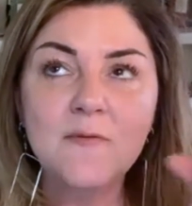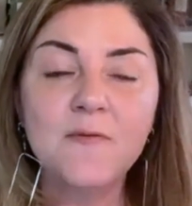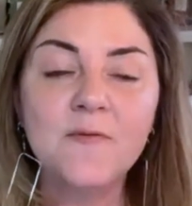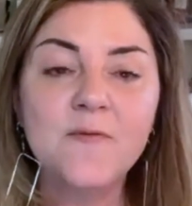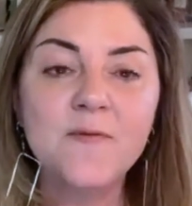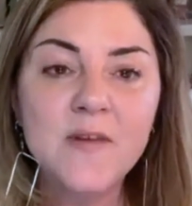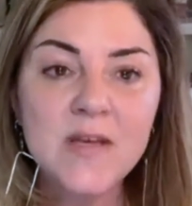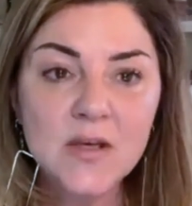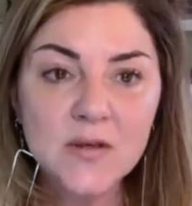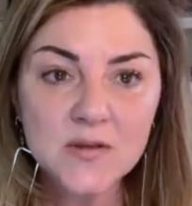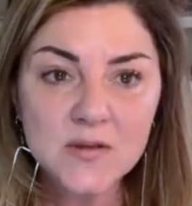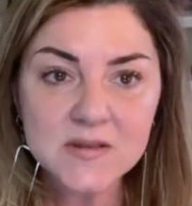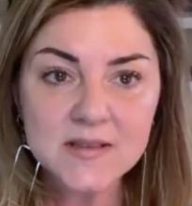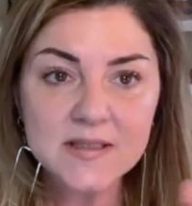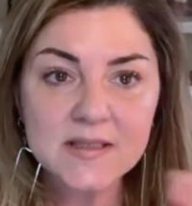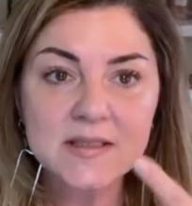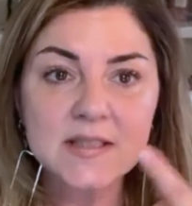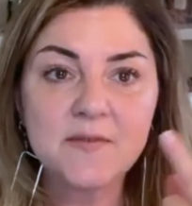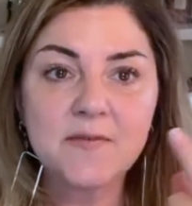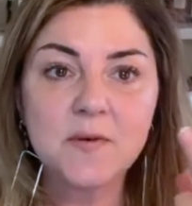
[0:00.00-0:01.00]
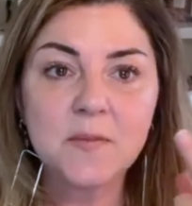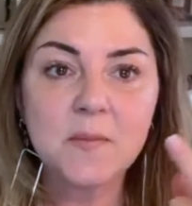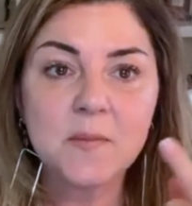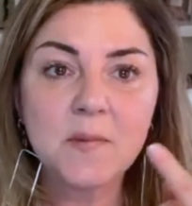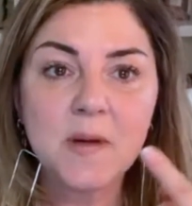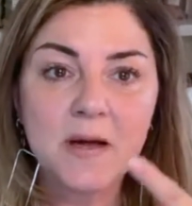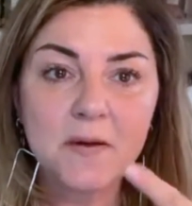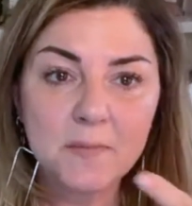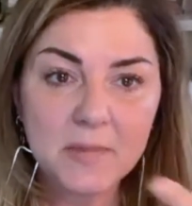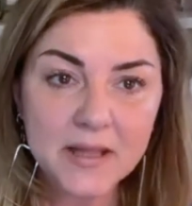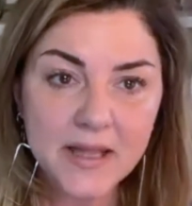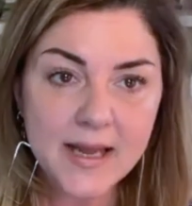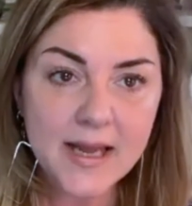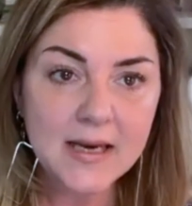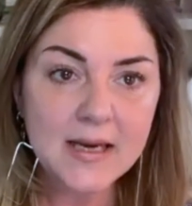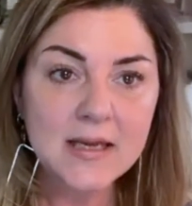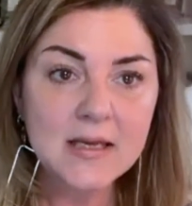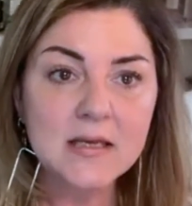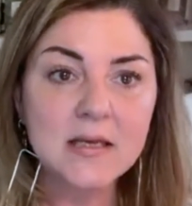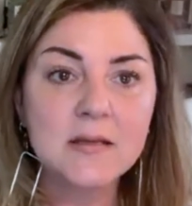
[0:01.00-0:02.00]
it feels as if a
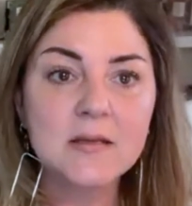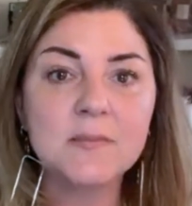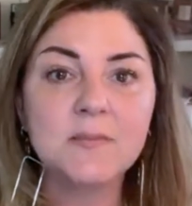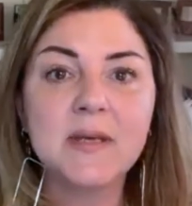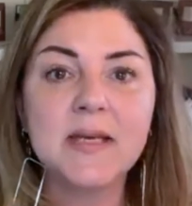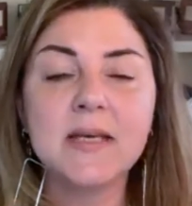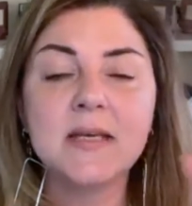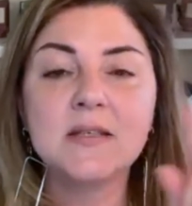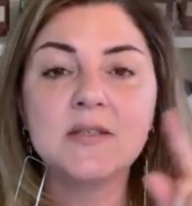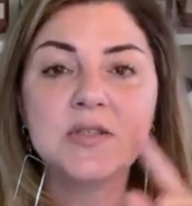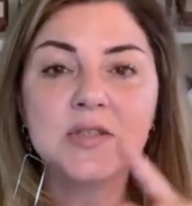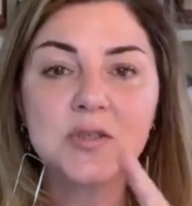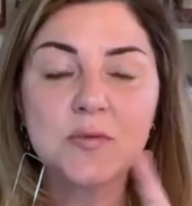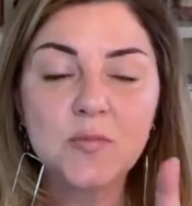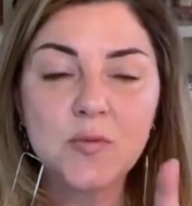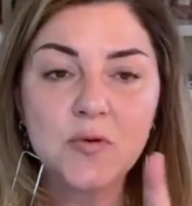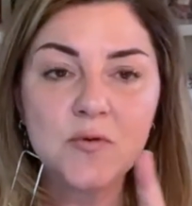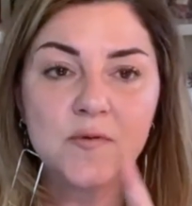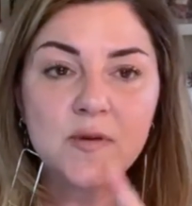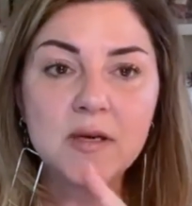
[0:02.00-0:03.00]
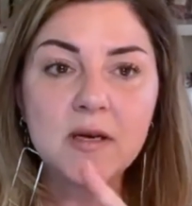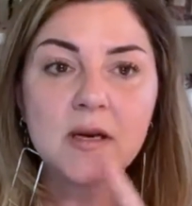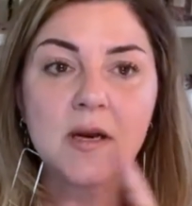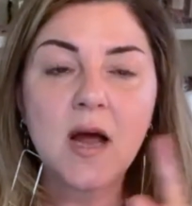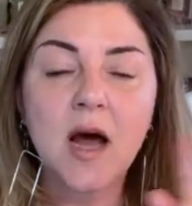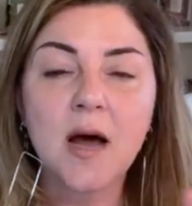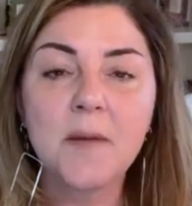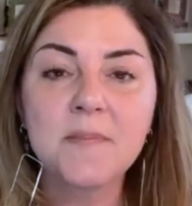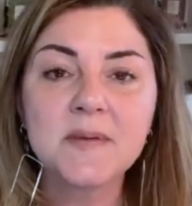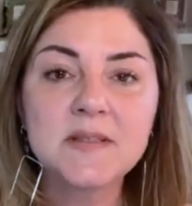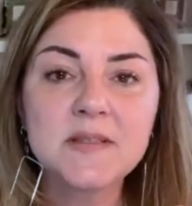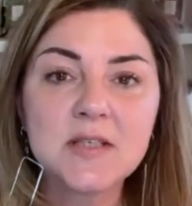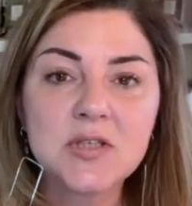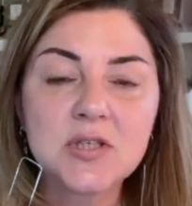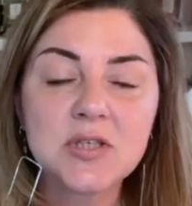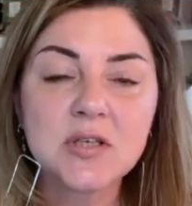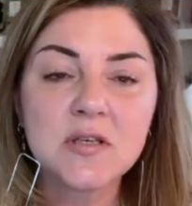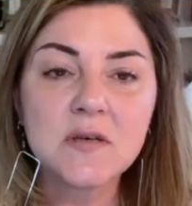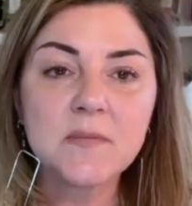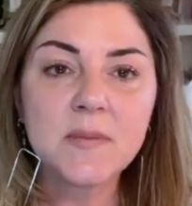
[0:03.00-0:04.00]
planet begins to move in
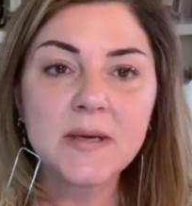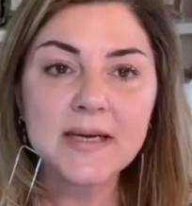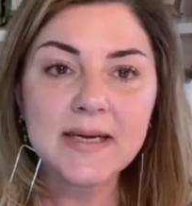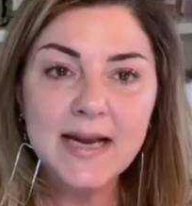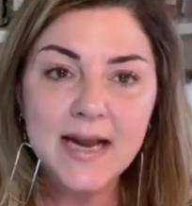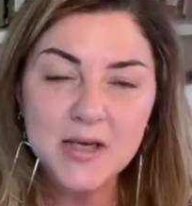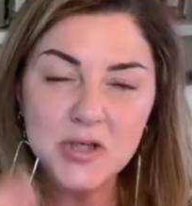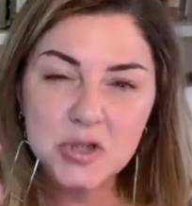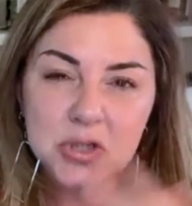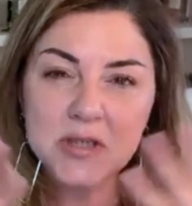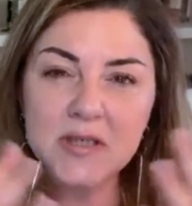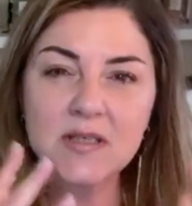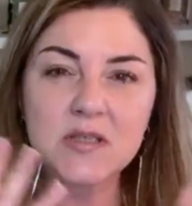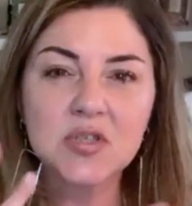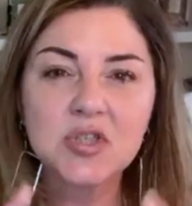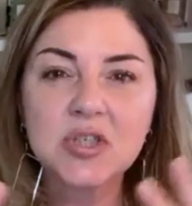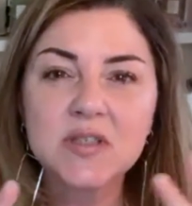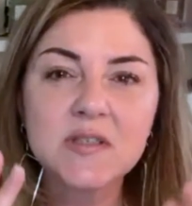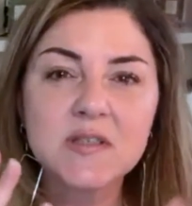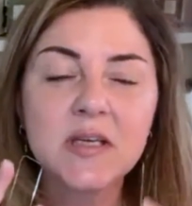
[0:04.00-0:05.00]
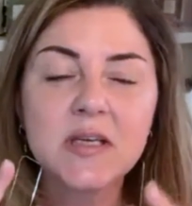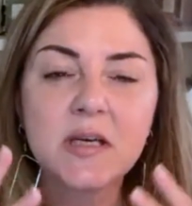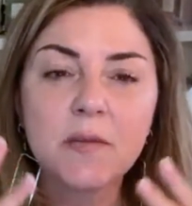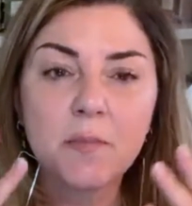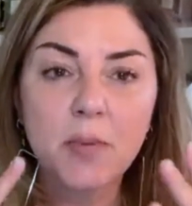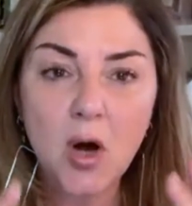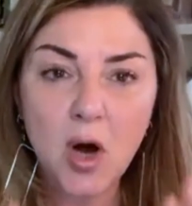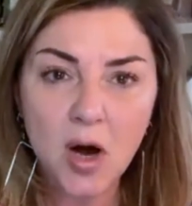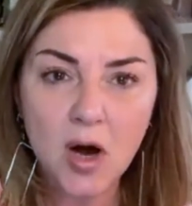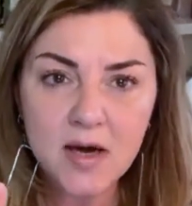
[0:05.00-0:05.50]
opposition, but it actually is just that it